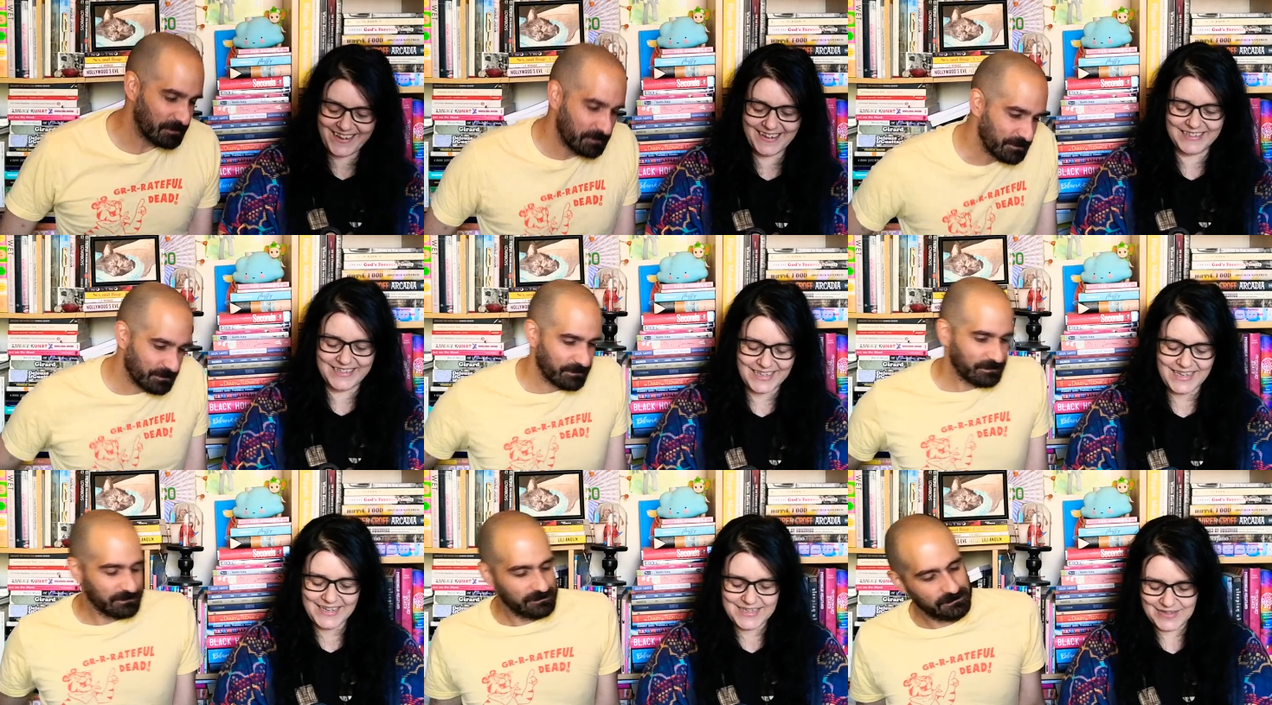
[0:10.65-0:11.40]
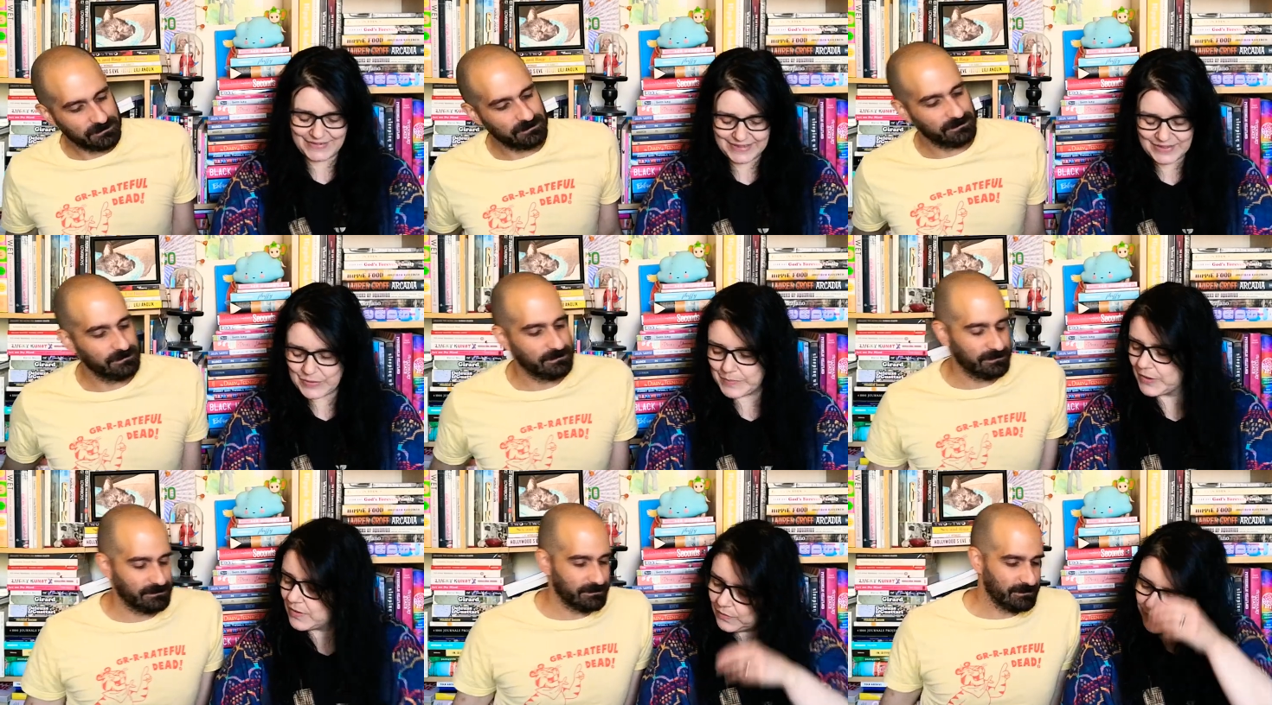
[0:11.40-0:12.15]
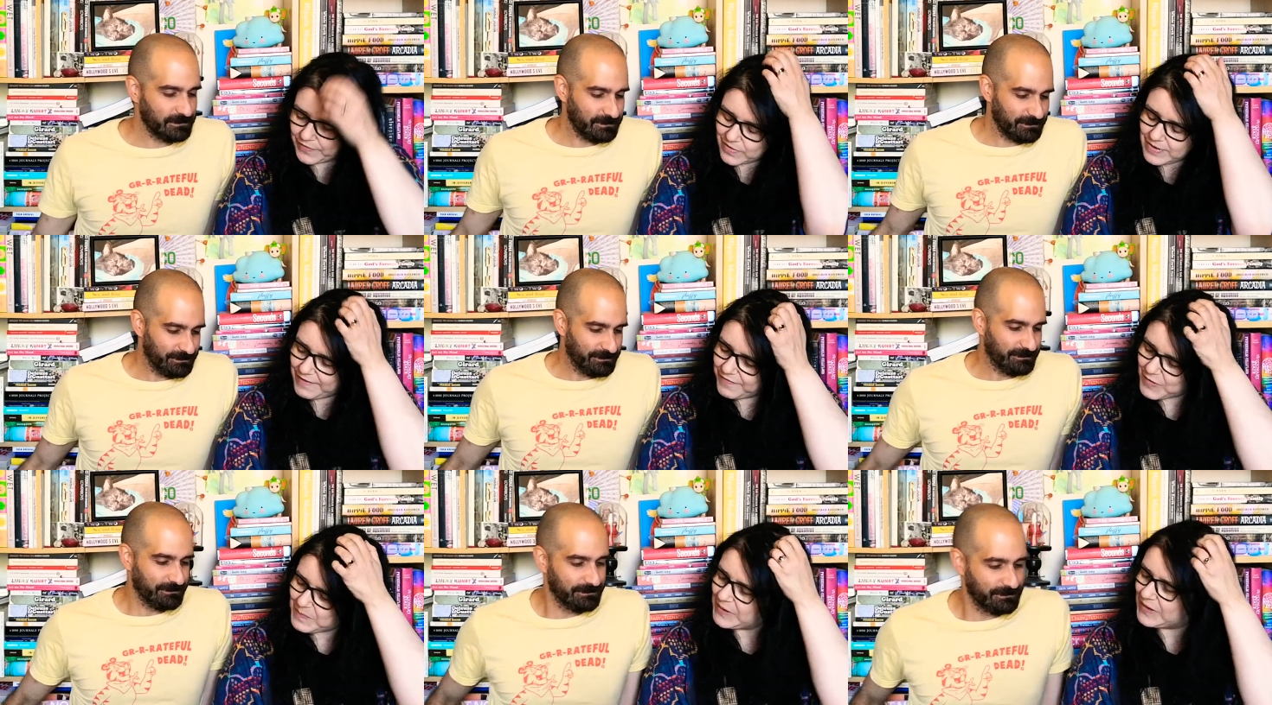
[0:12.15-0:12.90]
Speaker 1: Yes. So we're going to do a book haul. We've got quite a
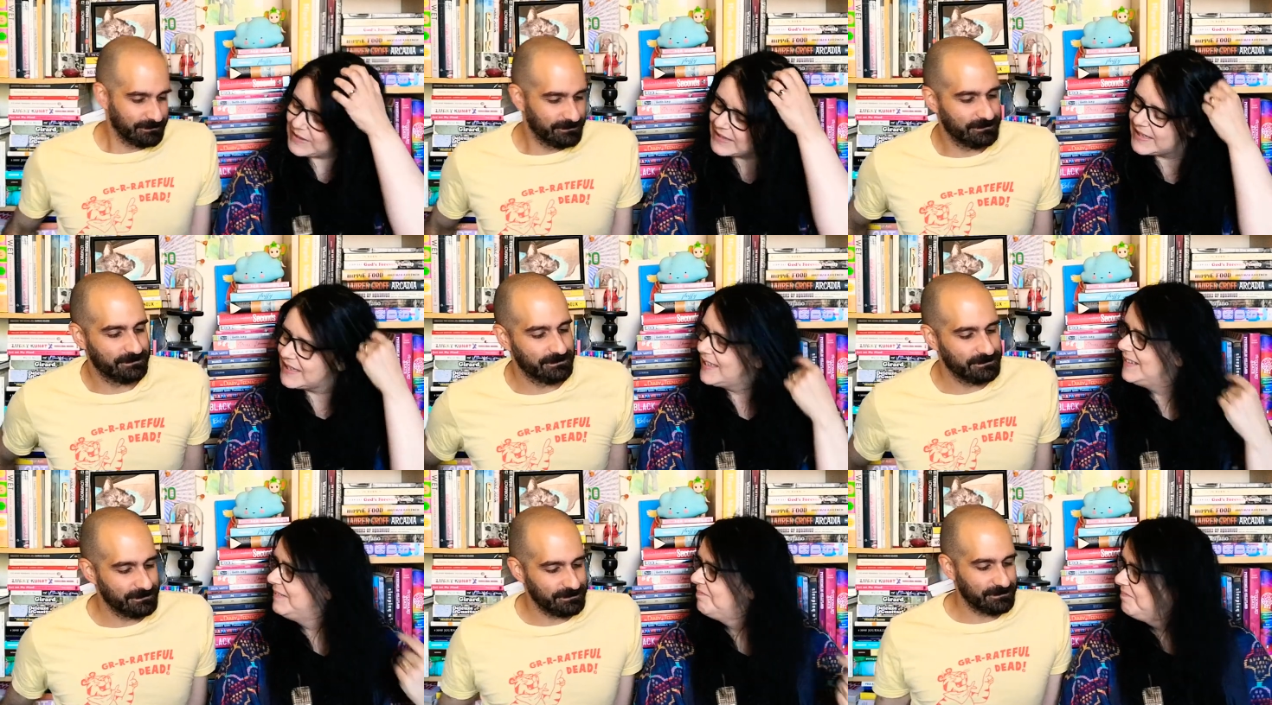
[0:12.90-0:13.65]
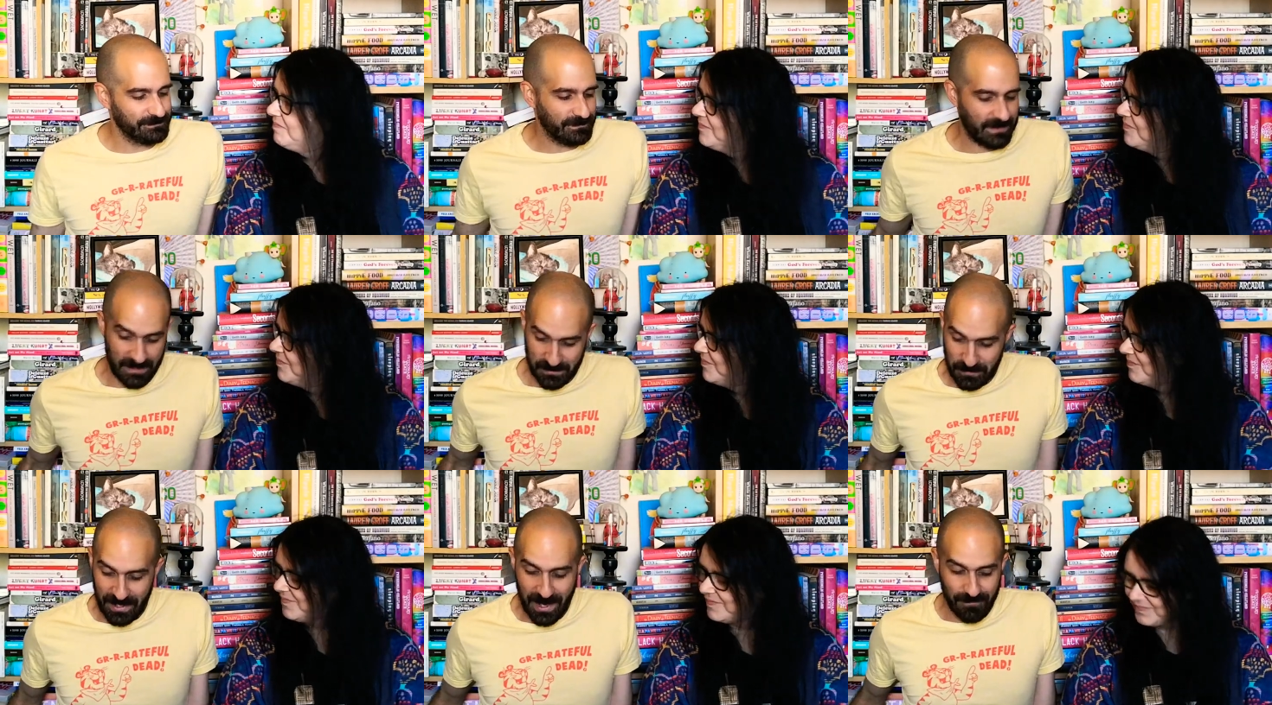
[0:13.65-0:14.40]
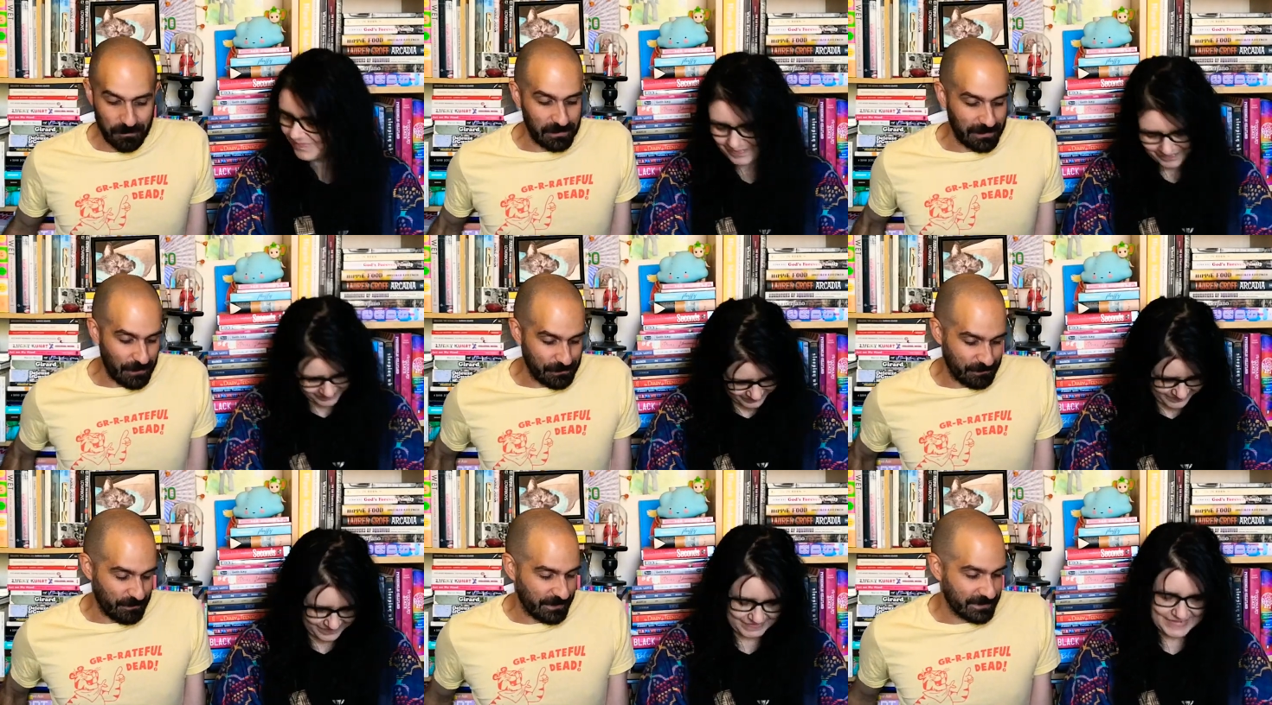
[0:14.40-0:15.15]
few books.
Speaker 2: Yes, we have. We've got
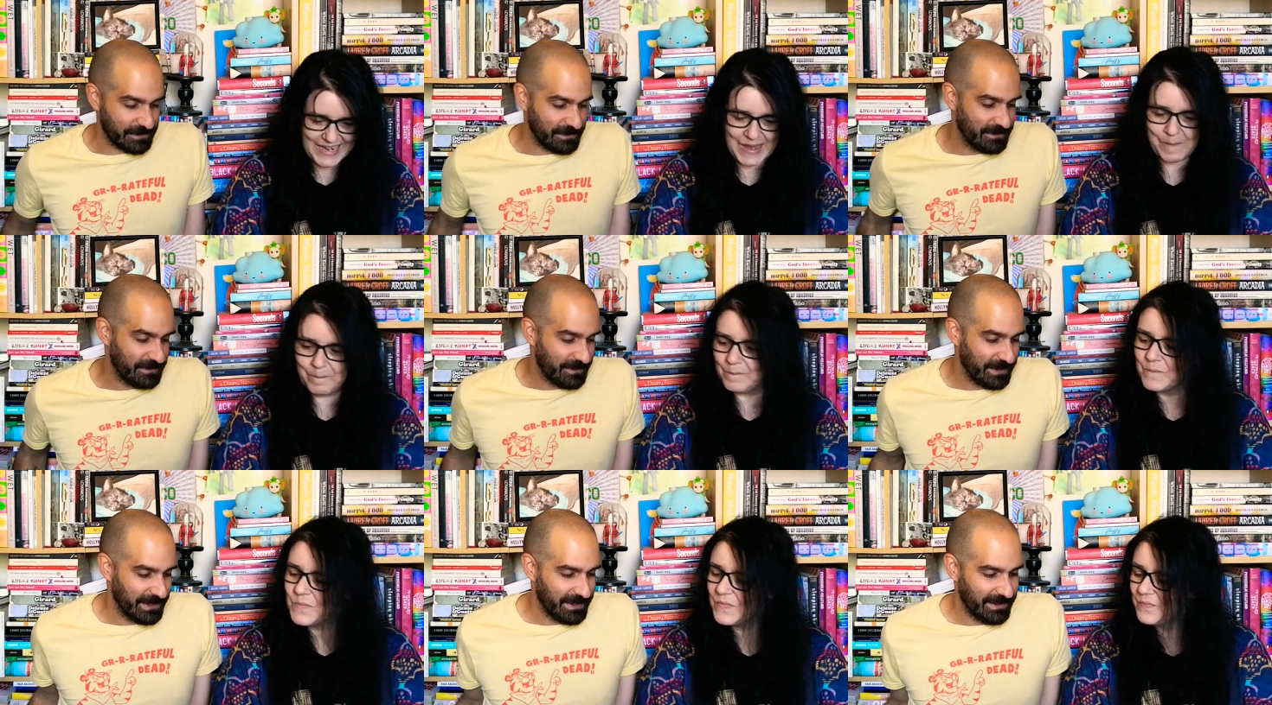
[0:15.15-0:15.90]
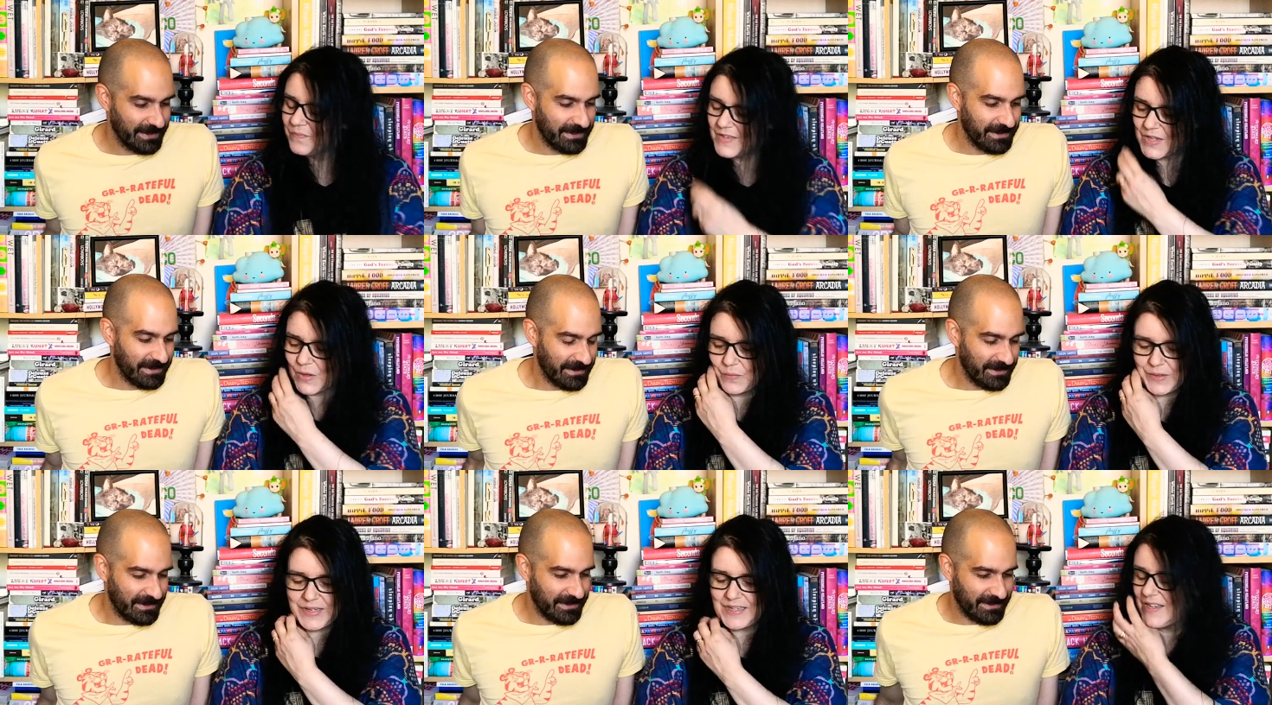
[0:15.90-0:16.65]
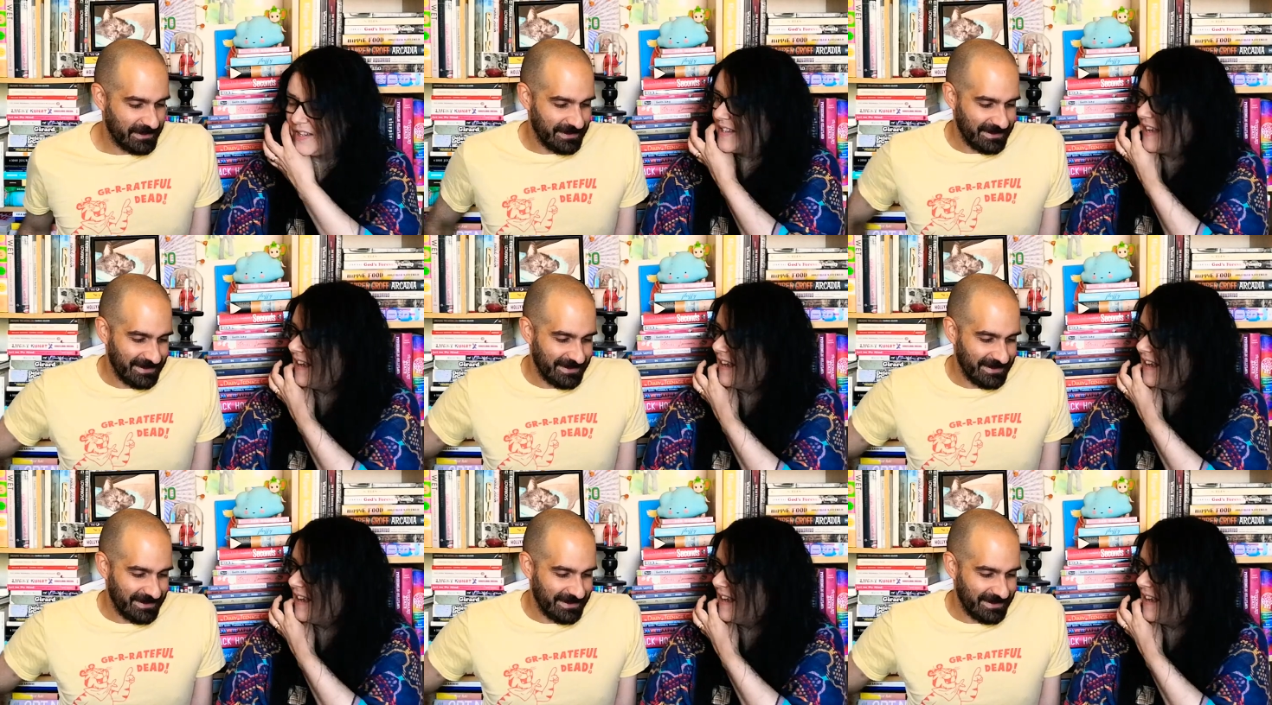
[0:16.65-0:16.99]
loads of books.
Speaker 1: Yeah. So we need to just